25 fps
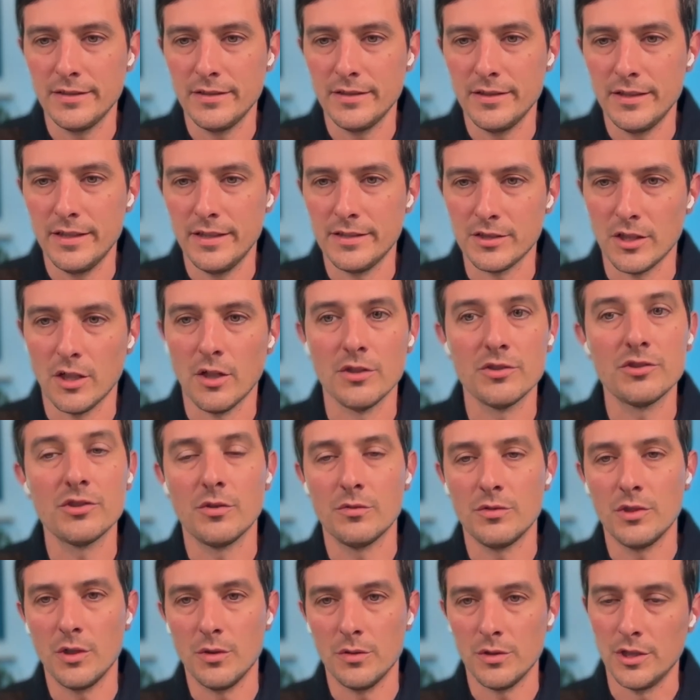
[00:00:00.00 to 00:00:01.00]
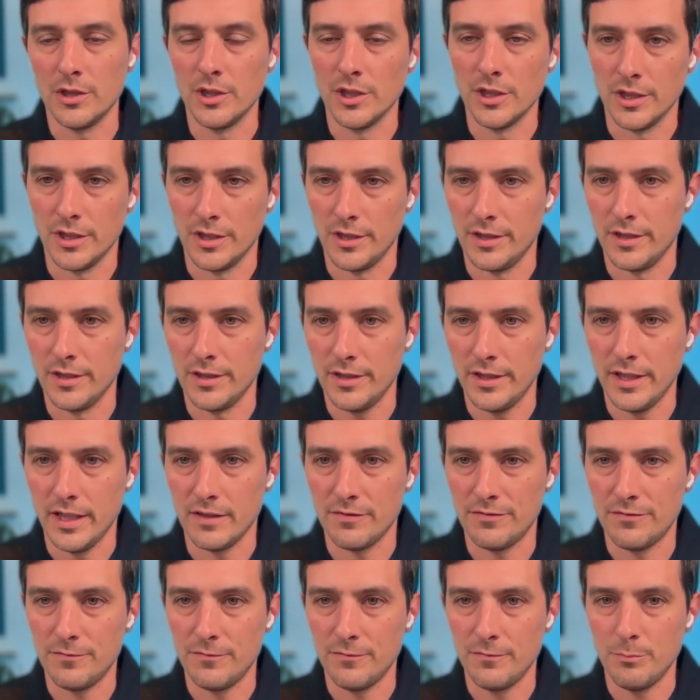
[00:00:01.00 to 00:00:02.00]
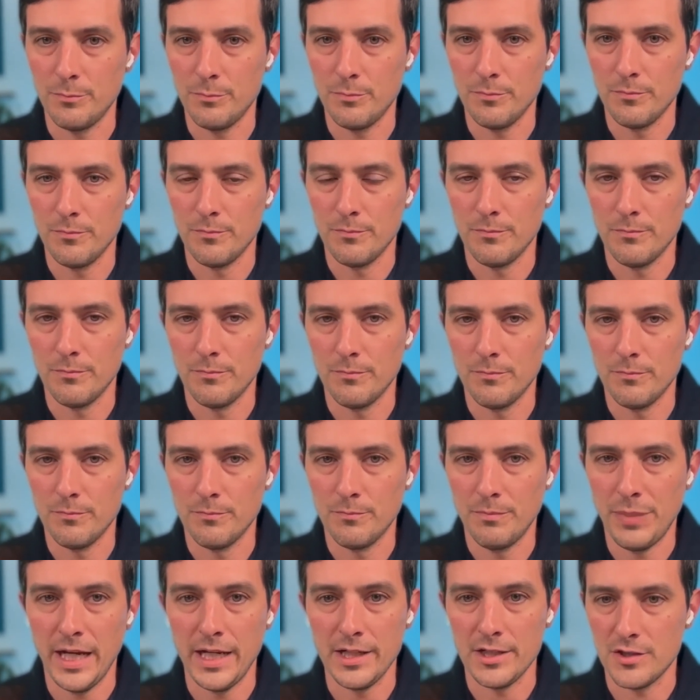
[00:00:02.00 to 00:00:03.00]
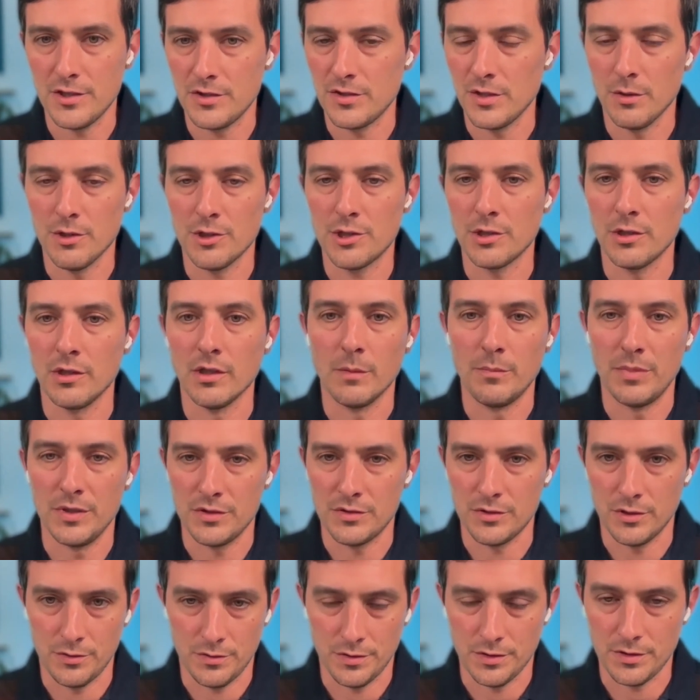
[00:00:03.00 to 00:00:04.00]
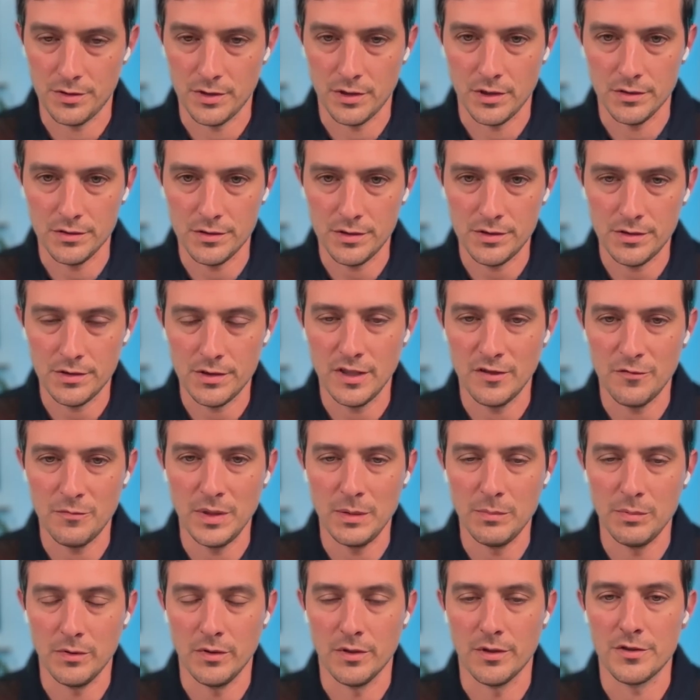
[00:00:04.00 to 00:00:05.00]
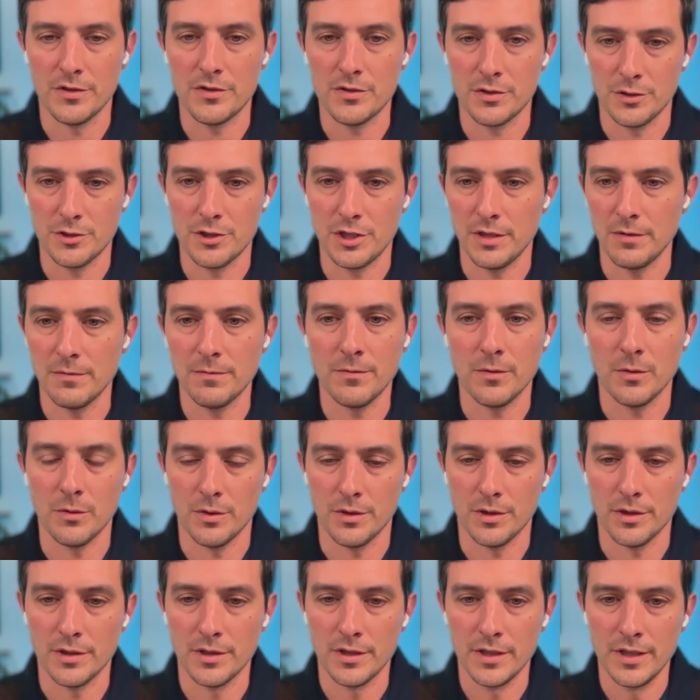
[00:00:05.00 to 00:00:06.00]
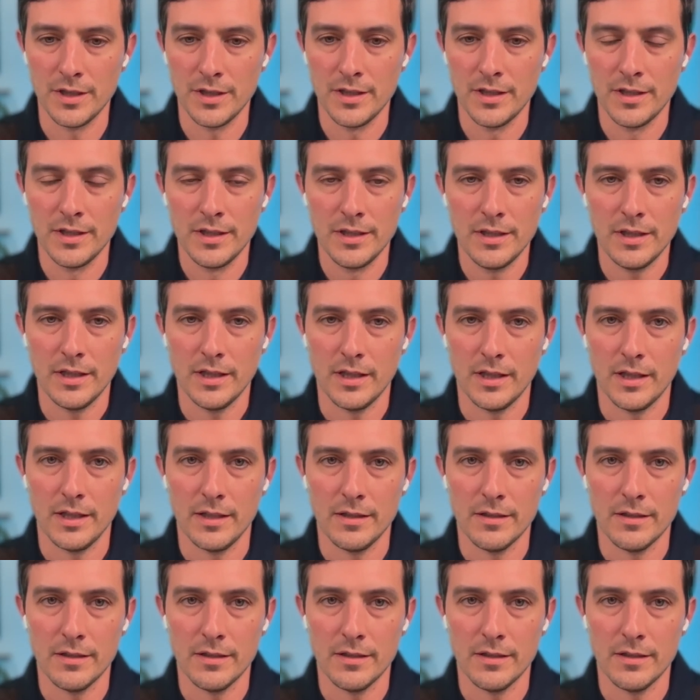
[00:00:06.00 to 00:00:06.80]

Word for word: is also no good if pages don't show up in search results, if people are searching for uh,